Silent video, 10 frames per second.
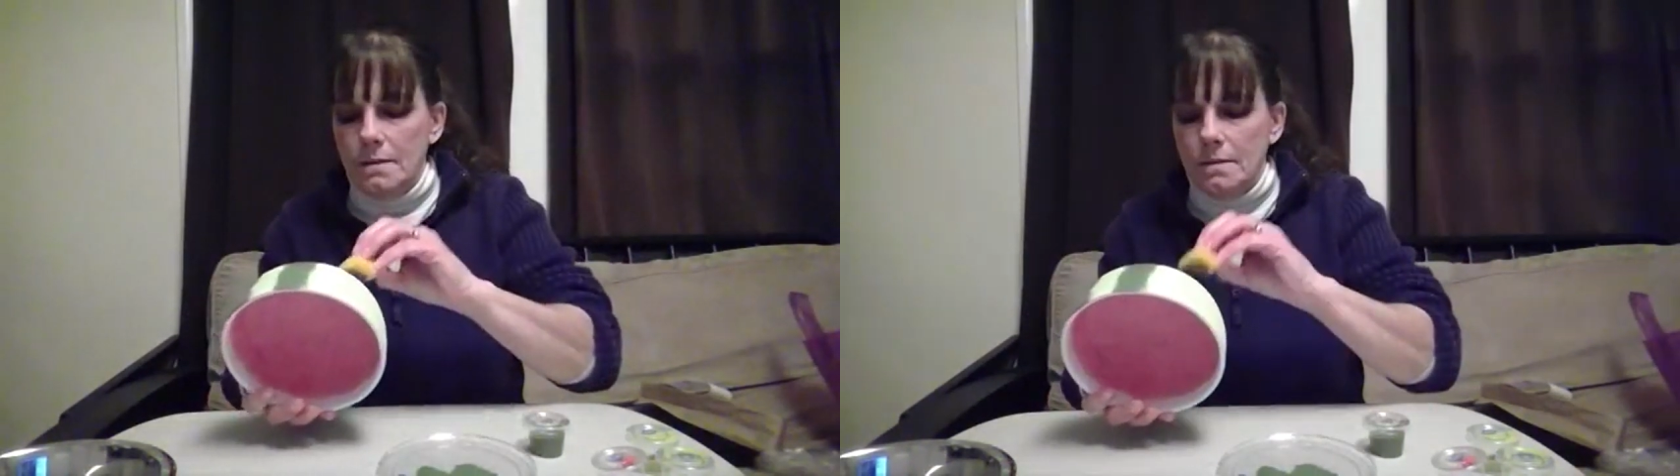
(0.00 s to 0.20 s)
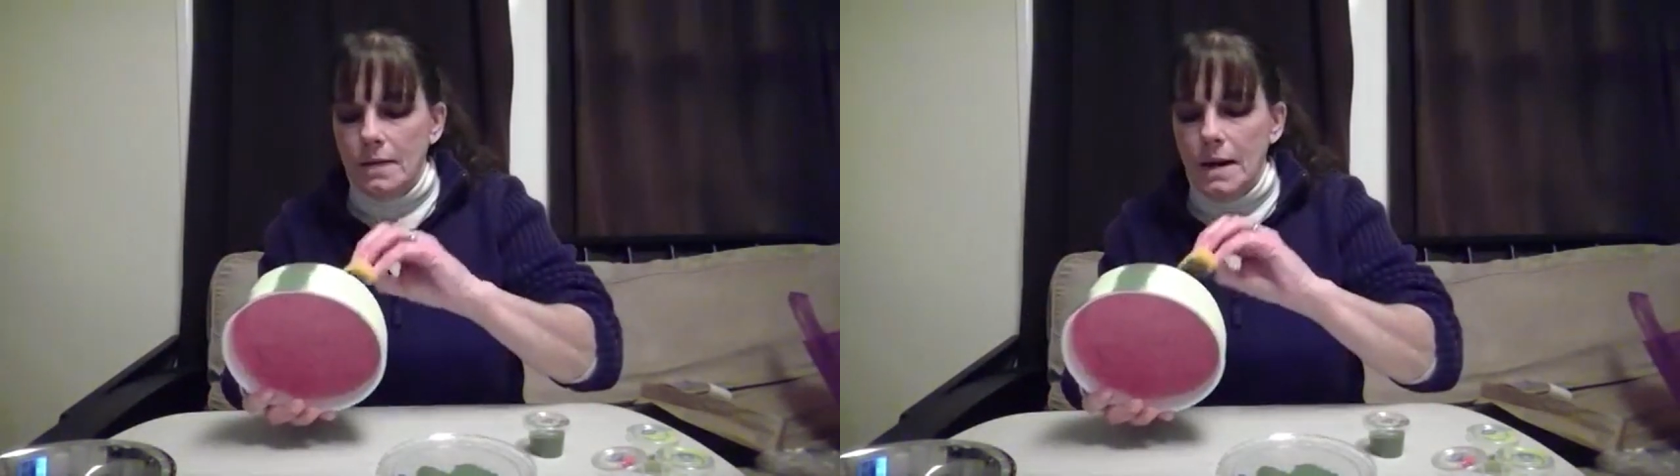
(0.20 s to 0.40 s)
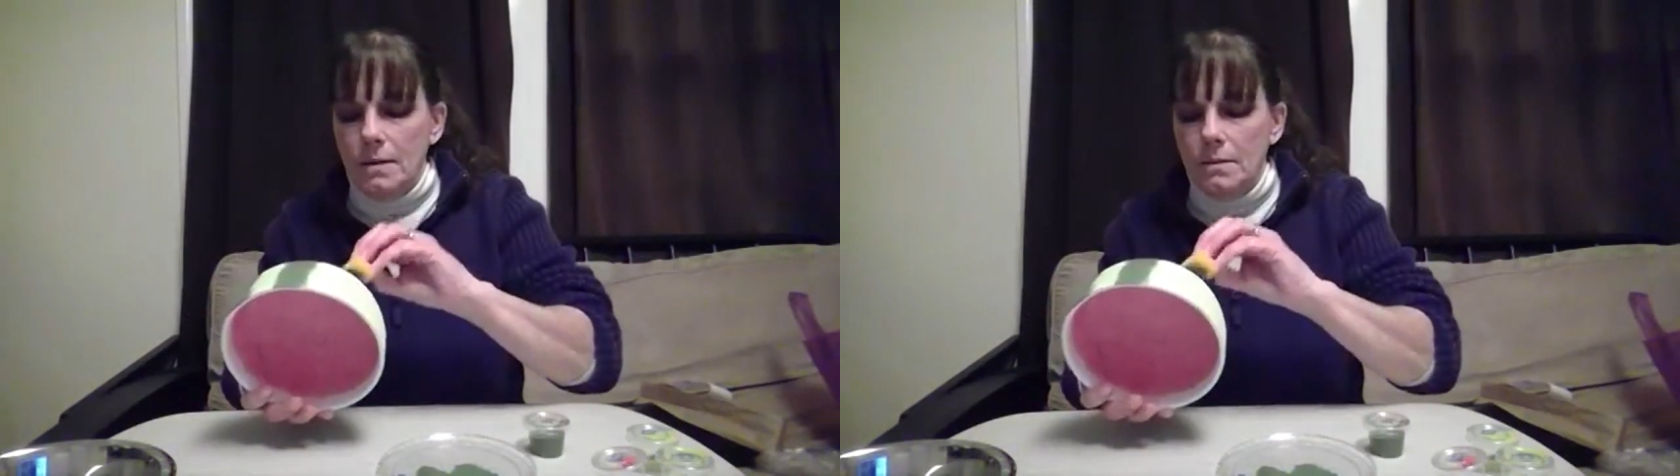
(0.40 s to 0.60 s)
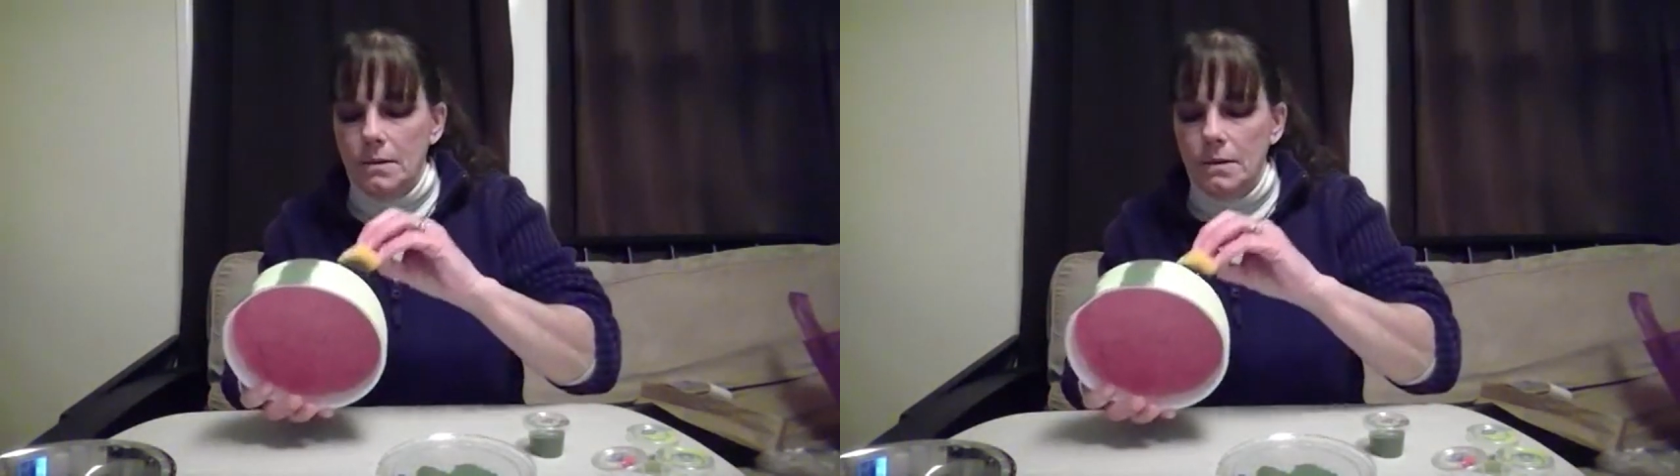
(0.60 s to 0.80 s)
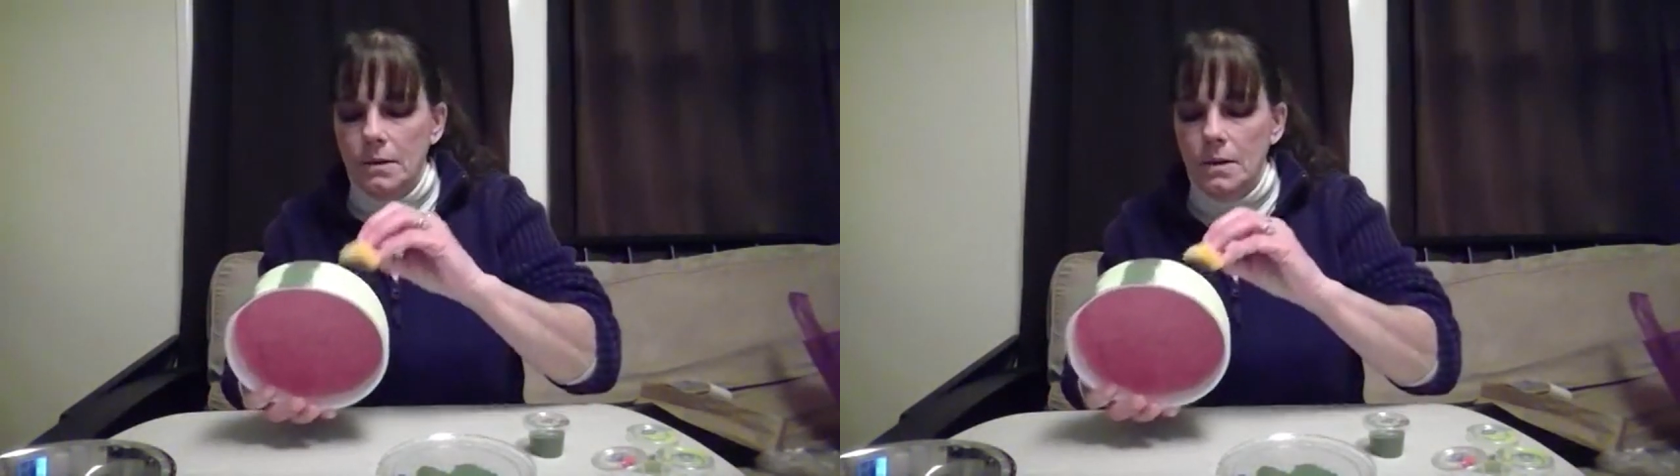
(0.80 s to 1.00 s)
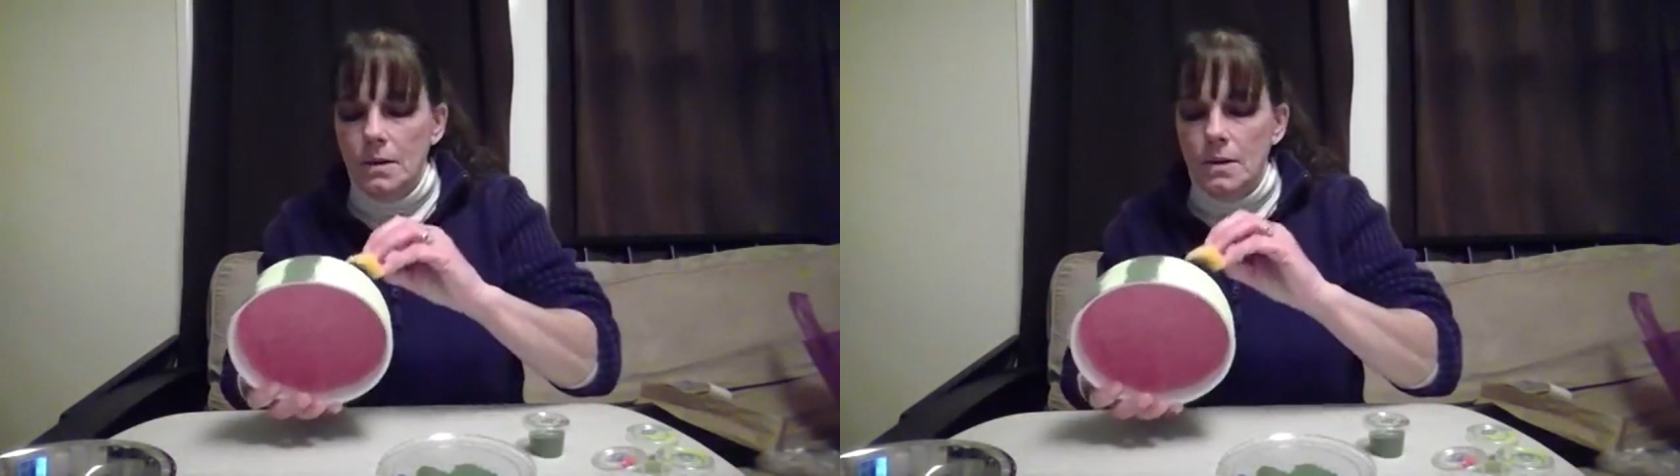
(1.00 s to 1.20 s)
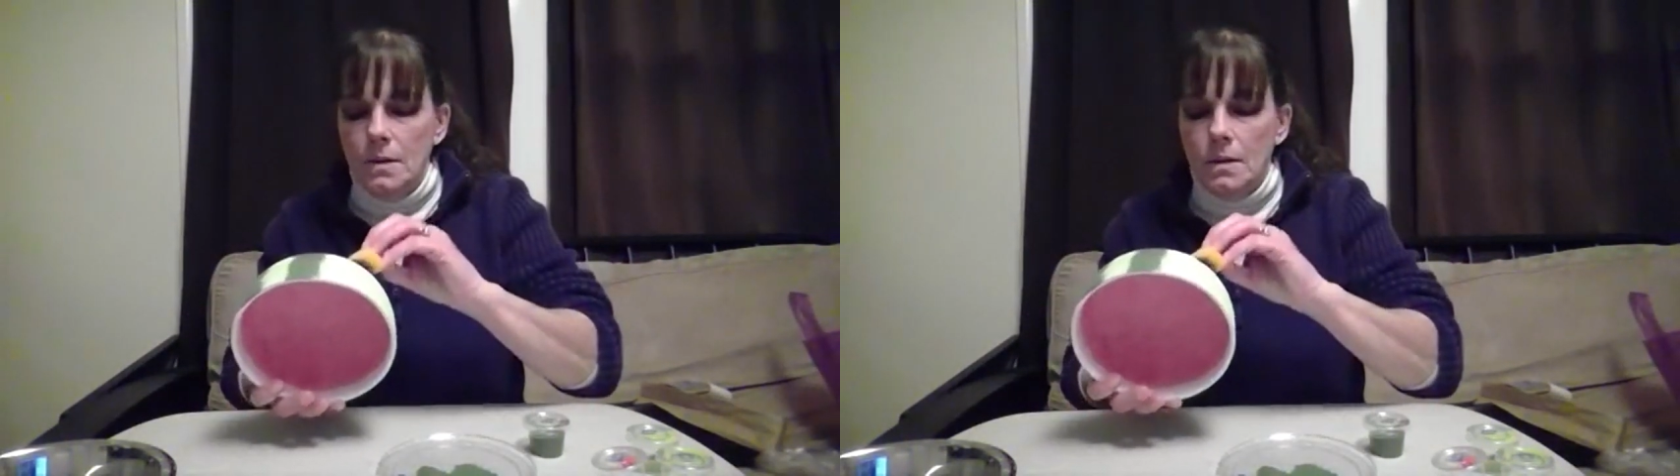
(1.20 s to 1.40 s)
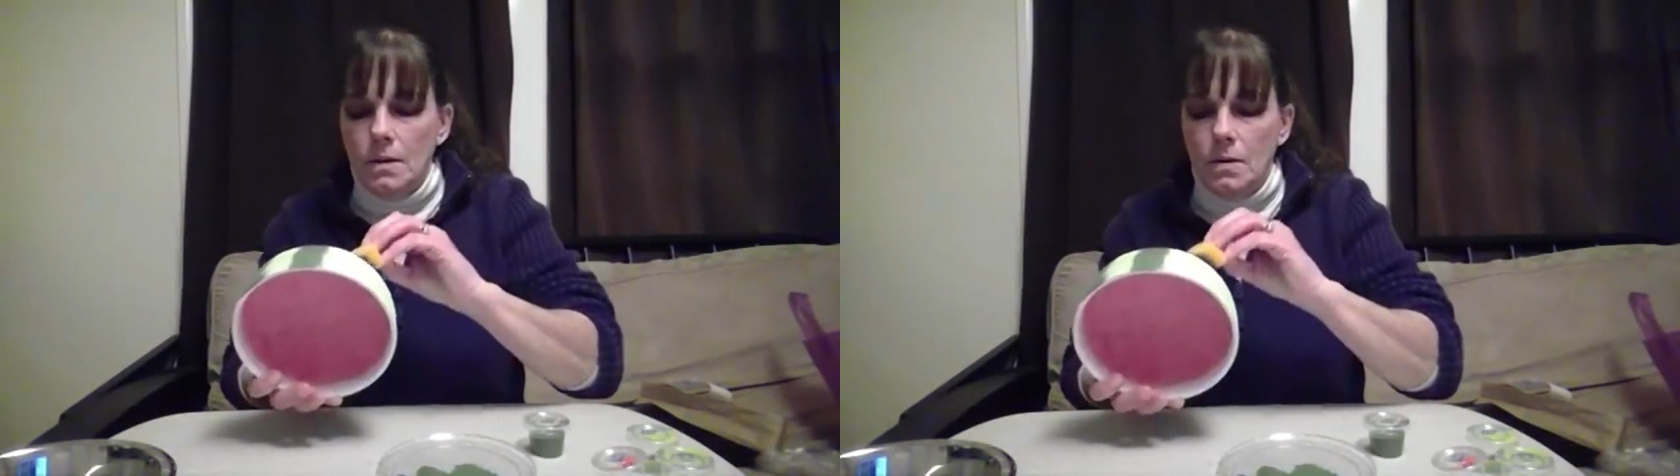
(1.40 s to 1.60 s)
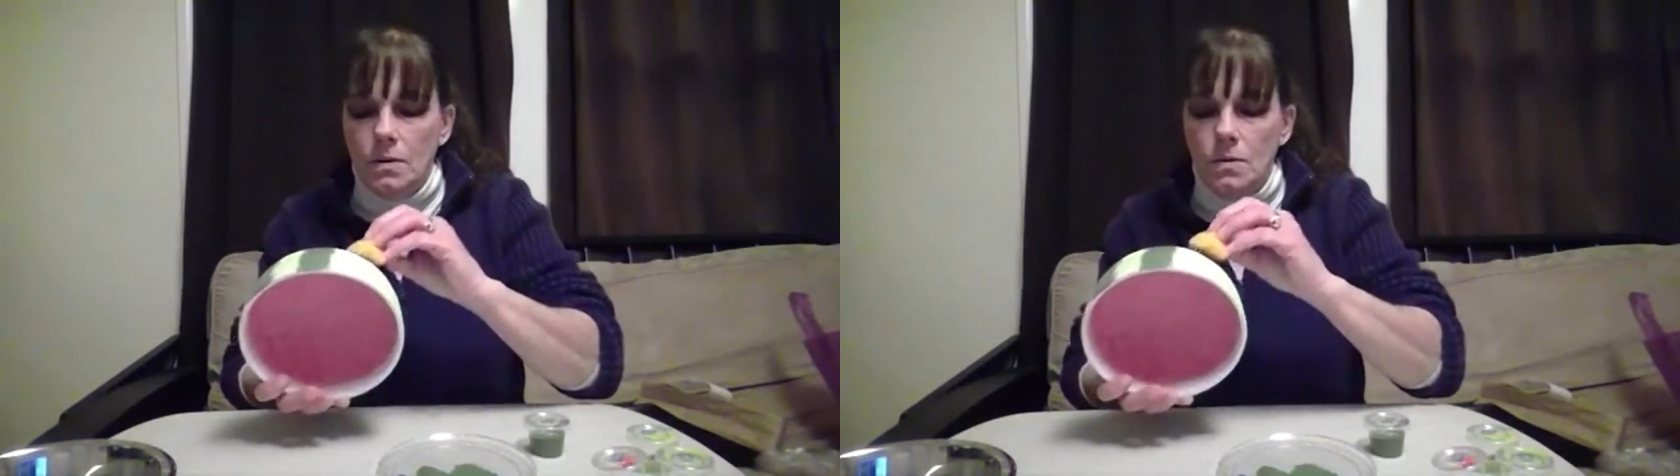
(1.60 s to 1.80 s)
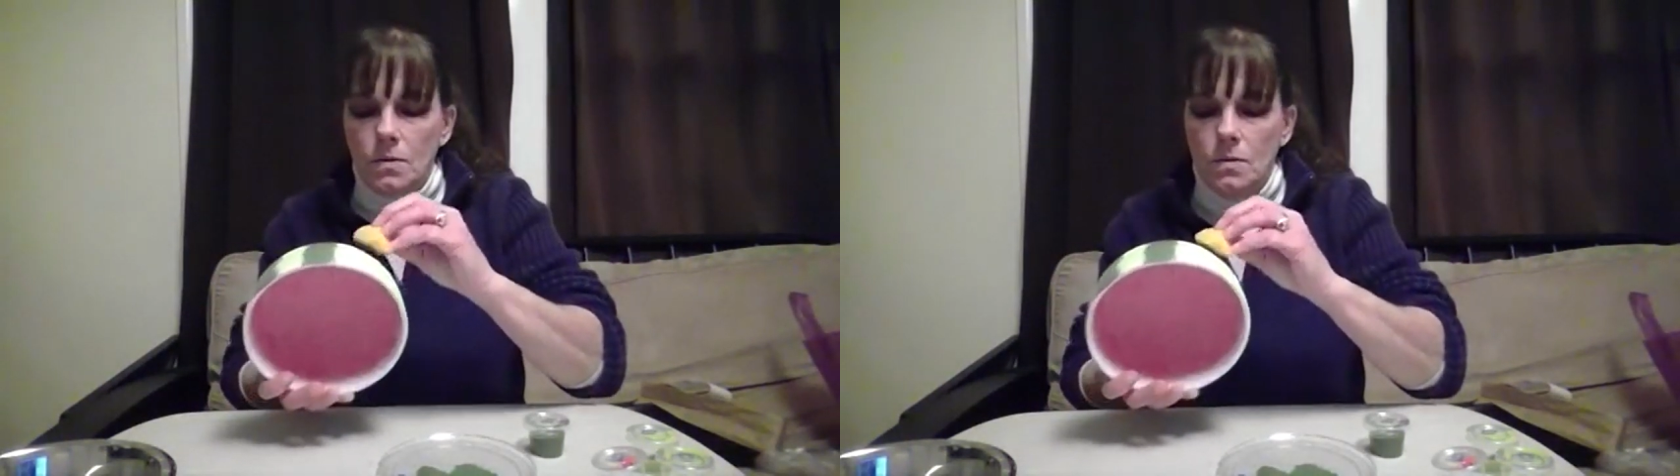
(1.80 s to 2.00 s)
around the
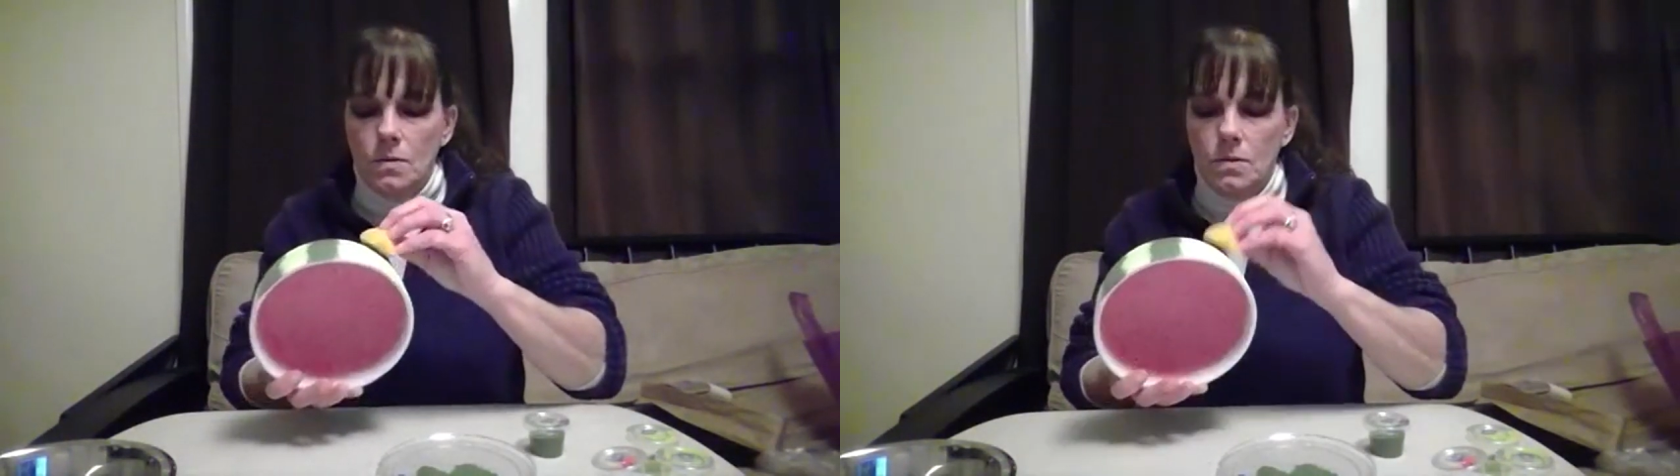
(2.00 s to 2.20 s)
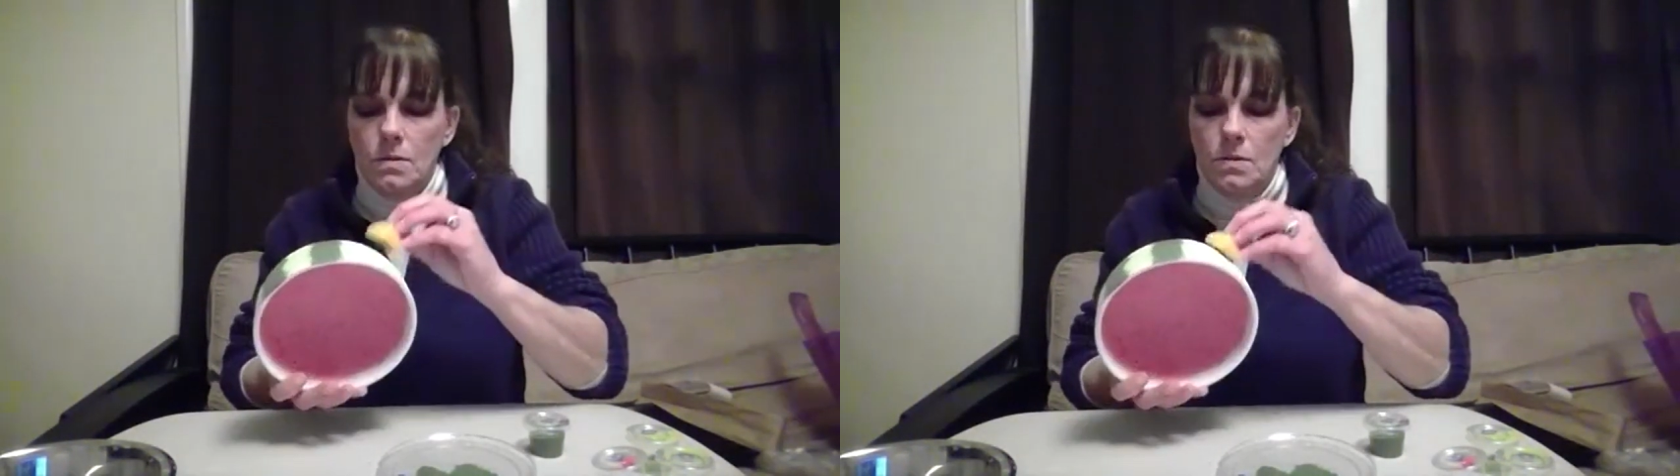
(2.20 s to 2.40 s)
whole